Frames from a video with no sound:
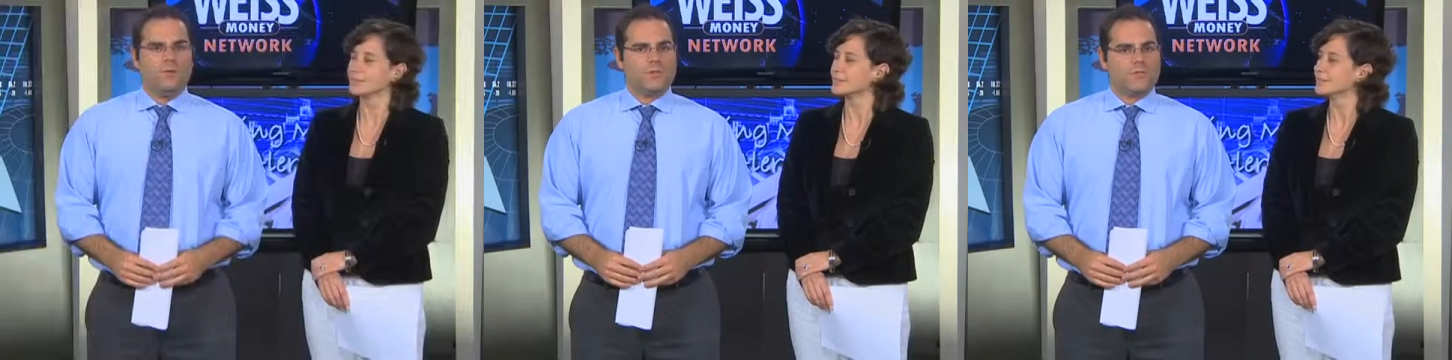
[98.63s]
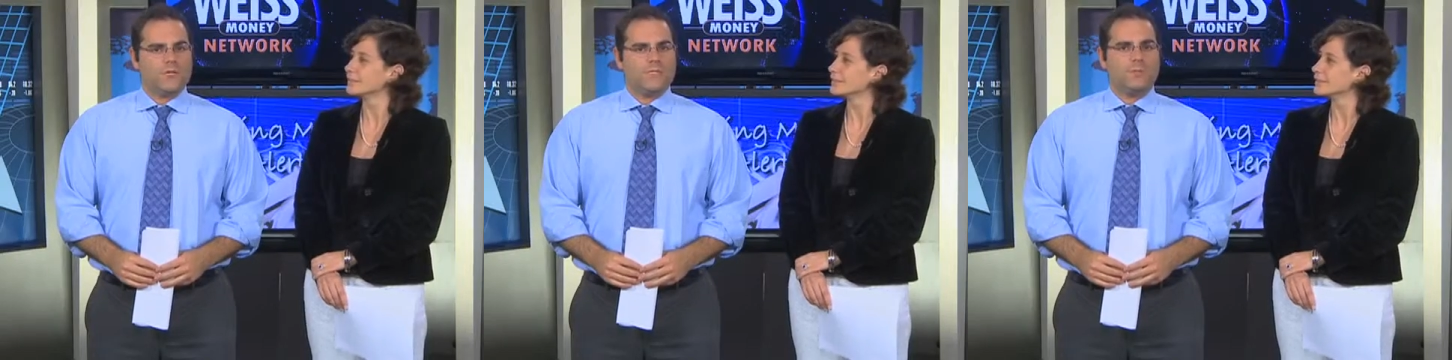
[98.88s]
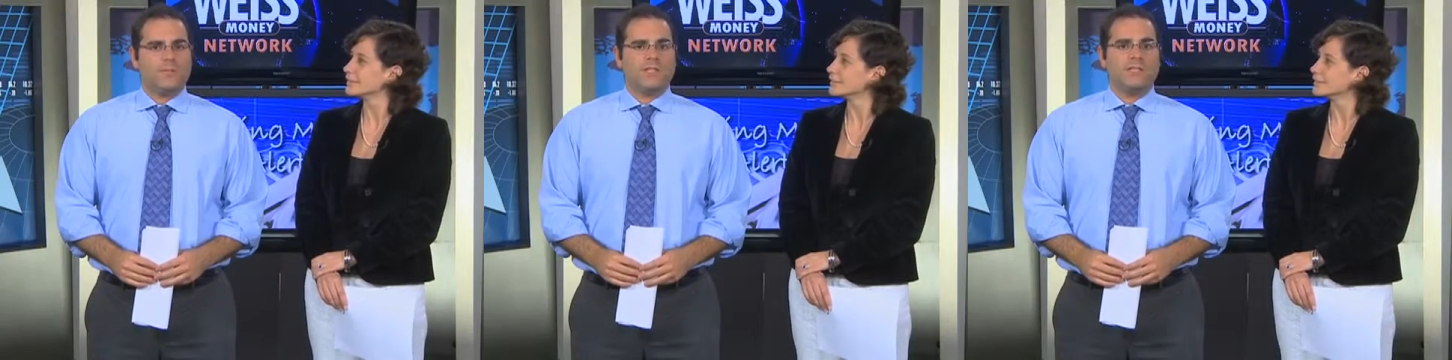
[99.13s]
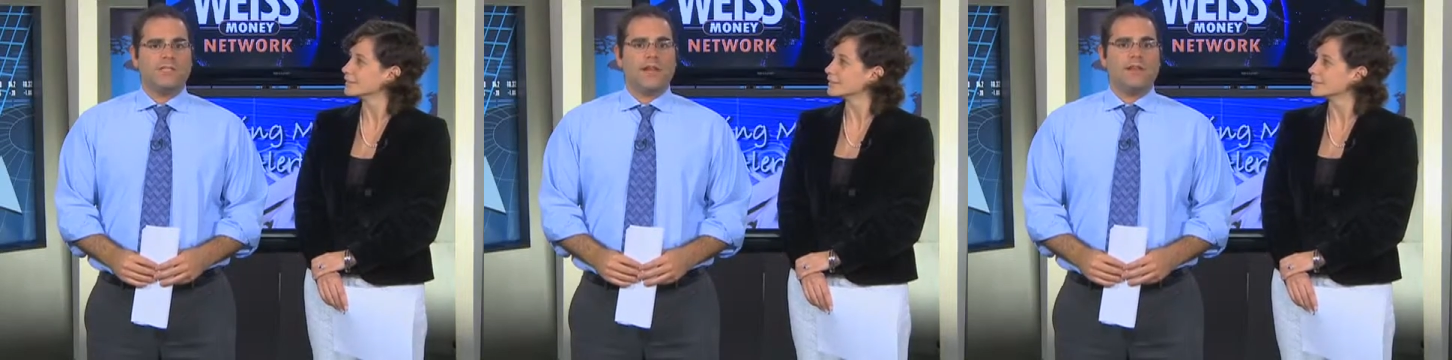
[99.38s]
Speaker 1: We're seeing some
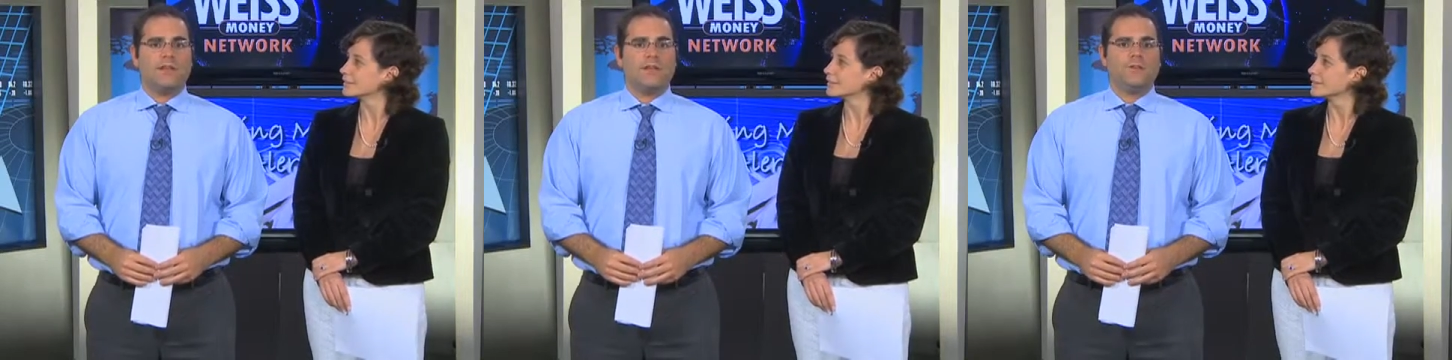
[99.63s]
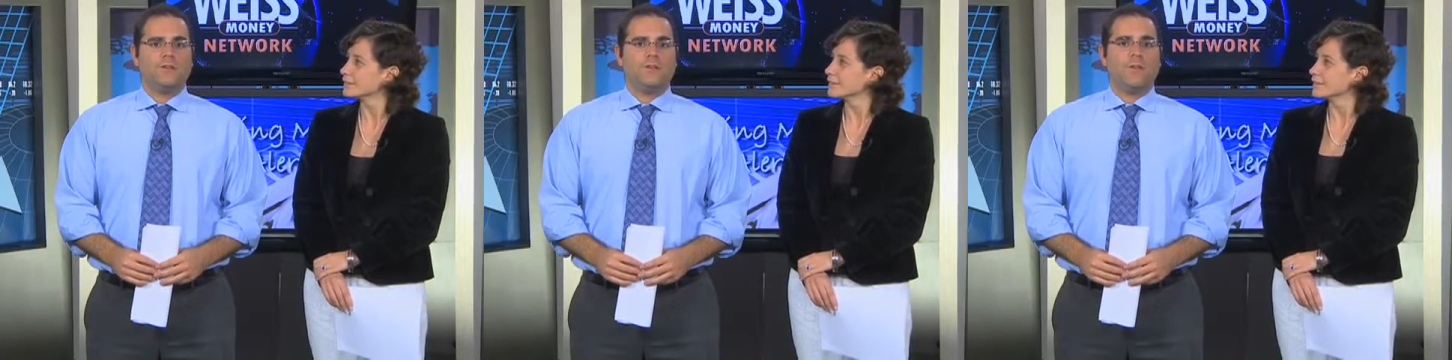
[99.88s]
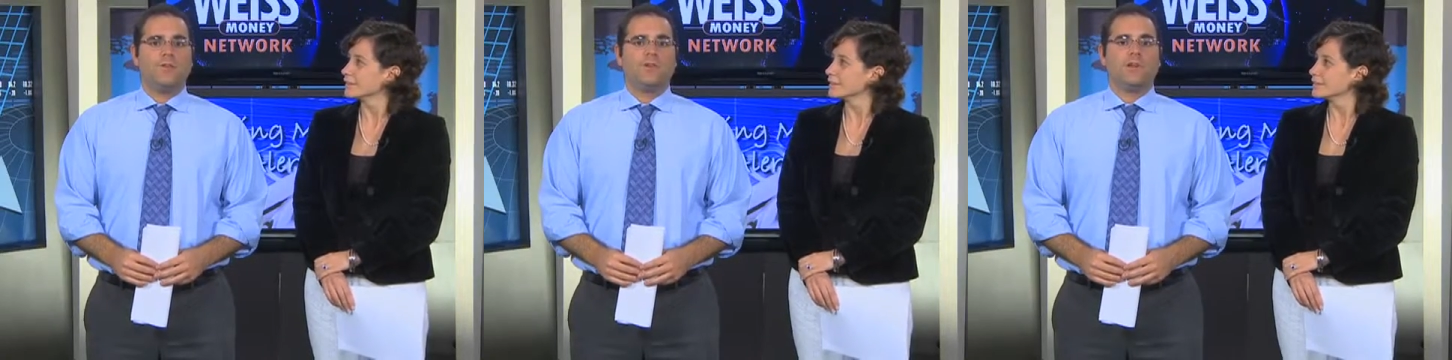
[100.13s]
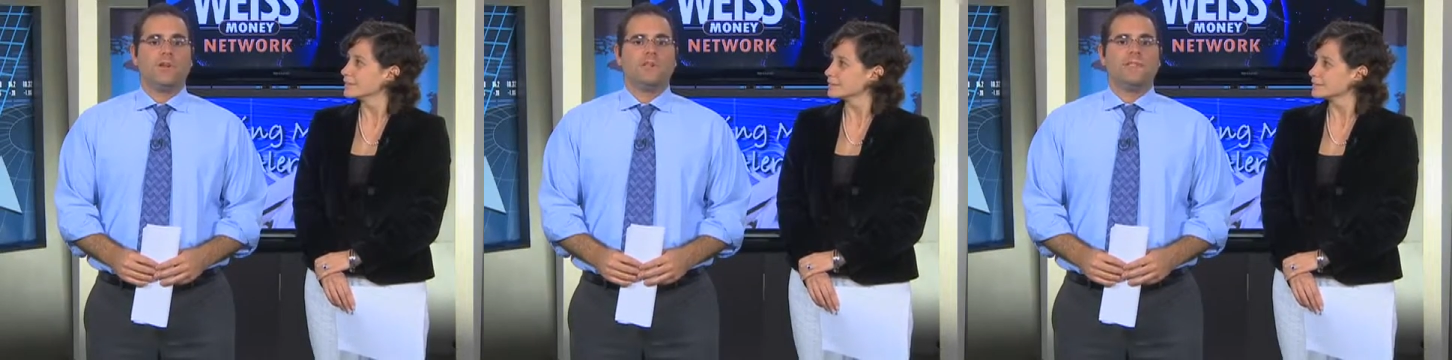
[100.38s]
consolidation among
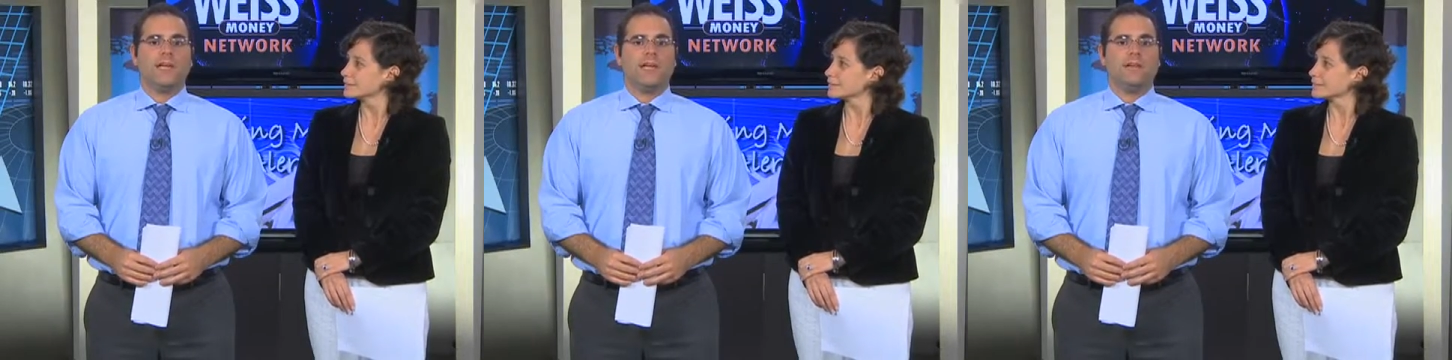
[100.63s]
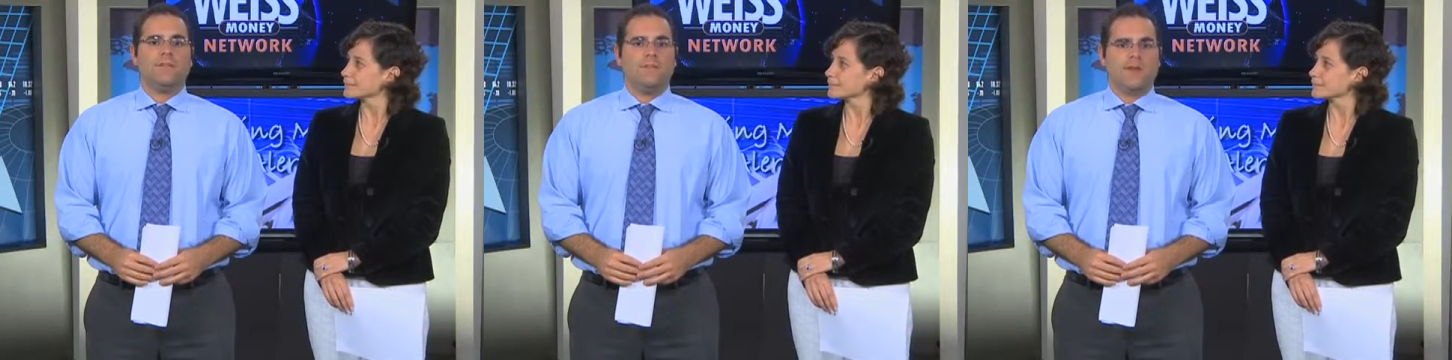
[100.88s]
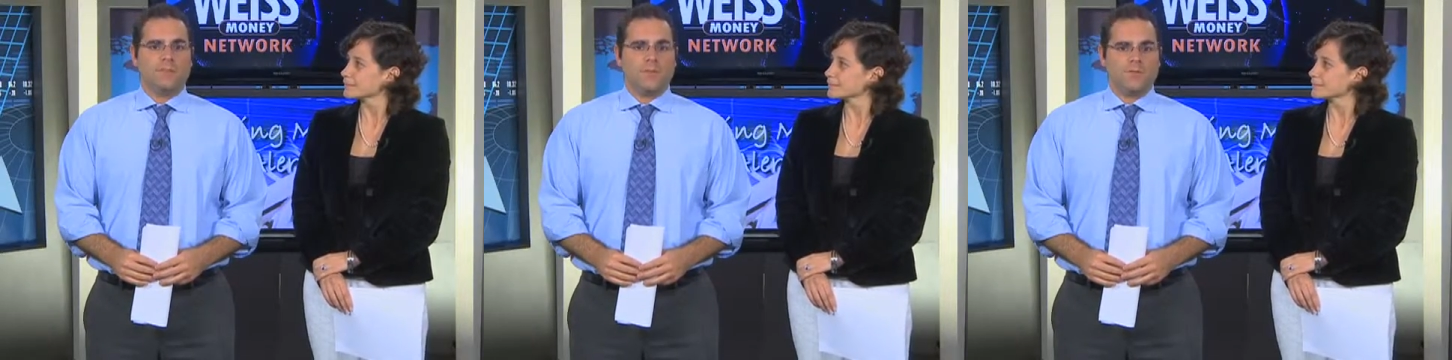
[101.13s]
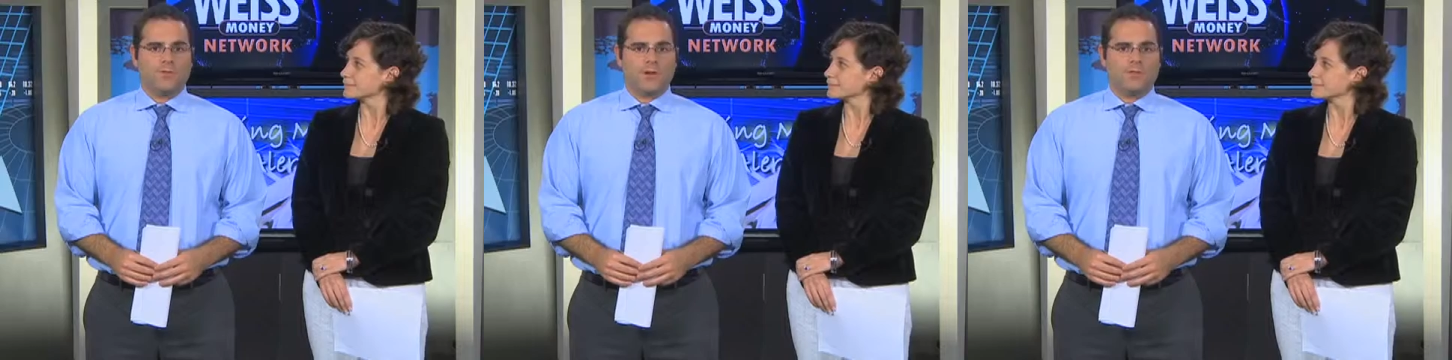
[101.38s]
real estate
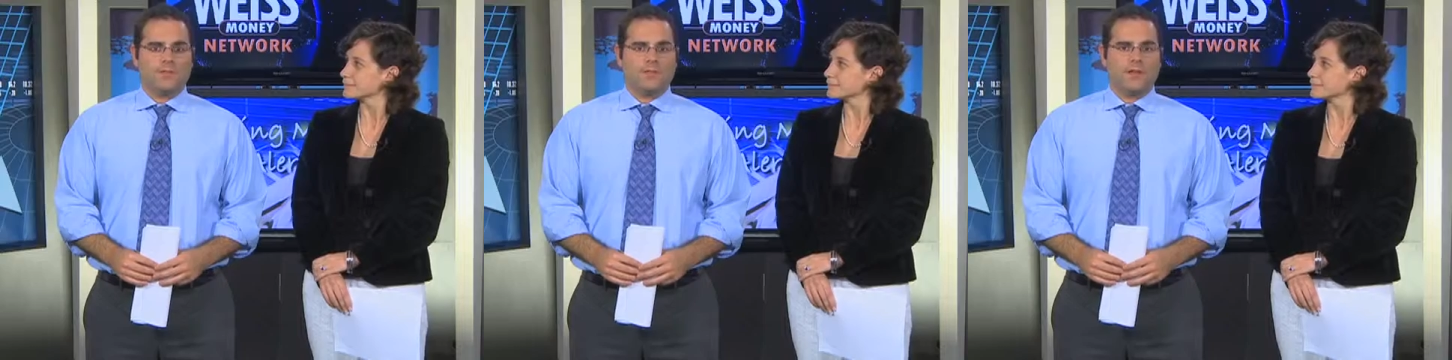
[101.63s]
investment trusts